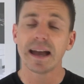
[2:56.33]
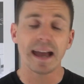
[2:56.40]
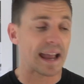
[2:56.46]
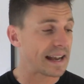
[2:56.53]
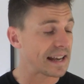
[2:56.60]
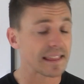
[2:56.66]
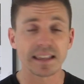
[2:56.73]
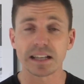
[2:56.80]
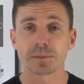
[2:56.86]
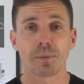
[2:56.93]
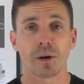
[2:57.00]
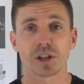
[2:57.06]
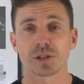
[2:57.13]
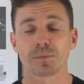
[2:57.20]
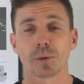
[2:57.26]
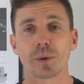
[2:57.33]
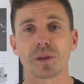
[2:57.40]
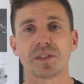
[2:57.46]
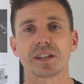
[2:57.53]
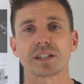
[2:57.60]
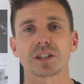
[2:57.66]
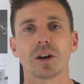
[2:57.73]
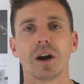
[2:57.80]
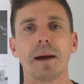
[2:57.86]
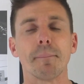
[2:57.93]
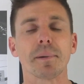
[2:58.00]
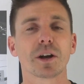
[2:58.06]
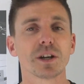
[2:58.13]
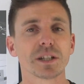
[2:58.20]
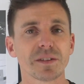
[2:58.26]
anything's possible with this guy
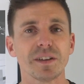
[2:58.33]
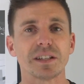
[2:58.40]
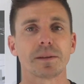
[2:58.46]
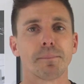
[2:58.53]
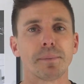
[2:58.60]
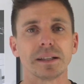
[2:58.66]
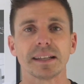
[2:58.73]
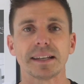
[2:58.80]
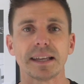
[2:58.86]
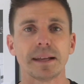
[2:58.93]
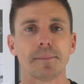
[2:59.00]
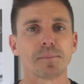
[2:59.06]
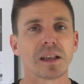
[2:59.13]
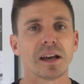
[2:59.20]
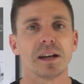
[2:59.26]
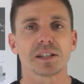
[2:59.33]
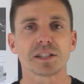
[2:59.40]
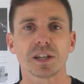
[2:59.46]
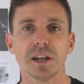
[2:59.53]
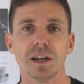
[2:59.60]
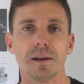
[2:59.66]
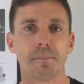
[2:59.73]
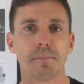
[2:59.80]
because of his ability to